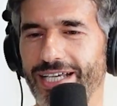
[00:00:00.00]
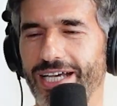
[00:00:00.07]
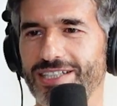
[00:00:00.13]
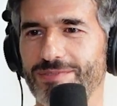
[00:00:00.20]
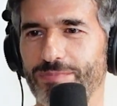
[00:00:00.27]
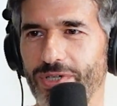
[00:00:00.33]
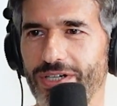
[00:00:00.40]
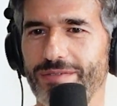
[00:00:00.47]

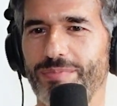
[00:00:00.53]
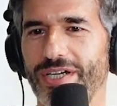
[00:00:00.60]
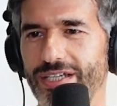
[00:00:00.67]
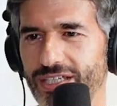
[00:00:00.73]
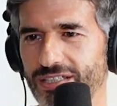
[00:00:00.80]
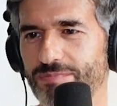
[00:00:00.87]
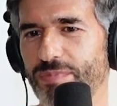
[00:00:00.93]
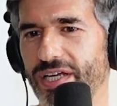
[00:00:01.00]
textbook,
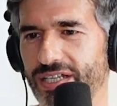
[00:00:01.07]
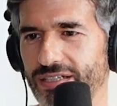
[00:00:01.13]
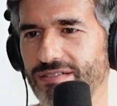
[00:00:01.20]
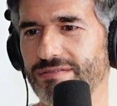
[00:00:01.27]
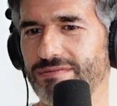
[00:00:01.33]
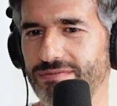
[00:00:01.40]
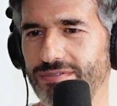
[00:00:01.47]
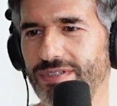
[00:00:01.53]
but he's been
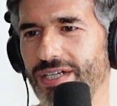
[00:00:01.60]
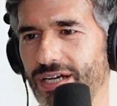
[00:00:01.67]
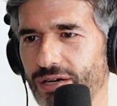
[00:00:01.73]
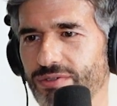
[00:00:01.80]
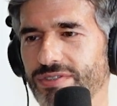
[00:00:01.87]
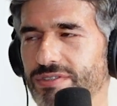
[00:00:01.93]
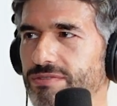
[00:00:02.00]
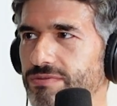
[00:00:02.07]
in you
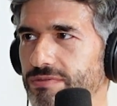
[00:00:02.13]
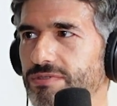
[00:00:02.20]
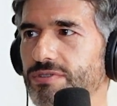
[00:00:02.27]
know,